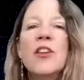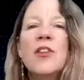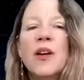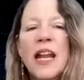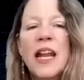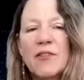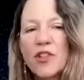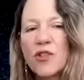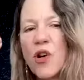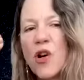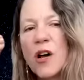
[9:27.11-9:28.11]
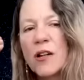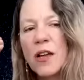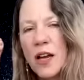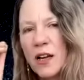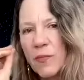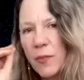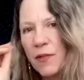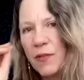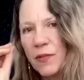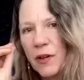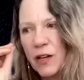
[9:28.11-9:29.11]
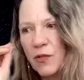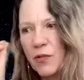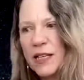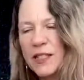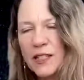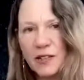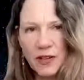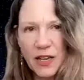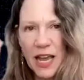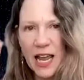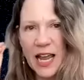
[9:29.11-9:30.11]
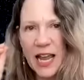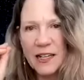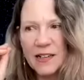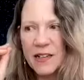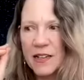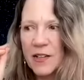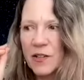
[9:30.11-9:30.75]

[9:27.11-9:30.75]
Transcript: you can have strong but aggressive and